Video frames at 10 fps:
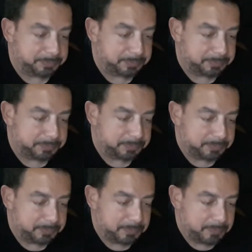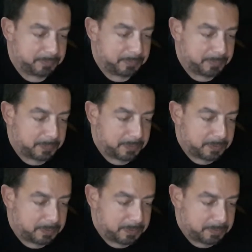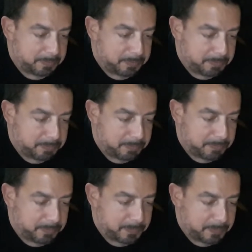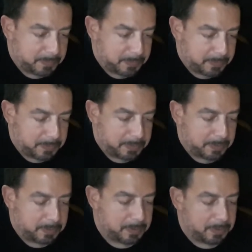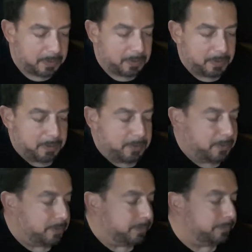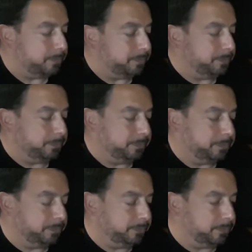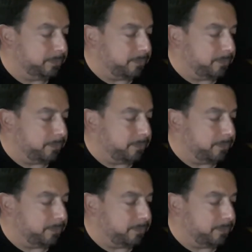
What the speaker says: (silence)